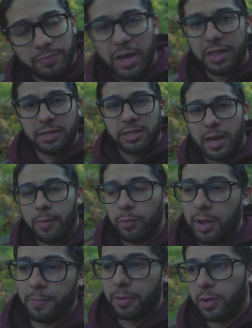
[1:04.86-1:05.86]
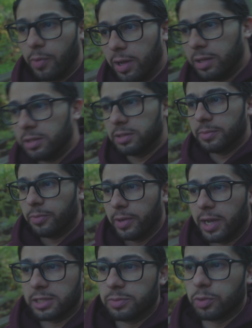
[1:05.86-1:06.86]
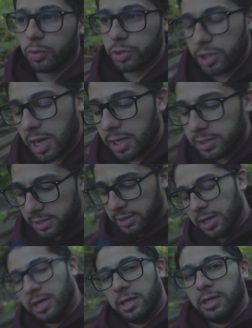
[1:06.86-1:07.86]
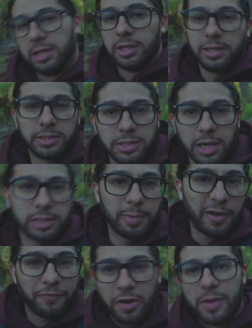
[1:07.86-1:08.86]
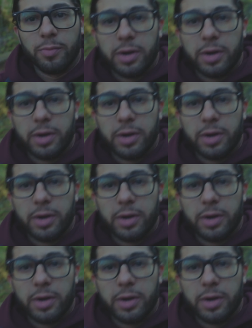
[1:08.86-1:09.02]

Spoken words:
I think today went pretty well. We got some cool shots, talked about frame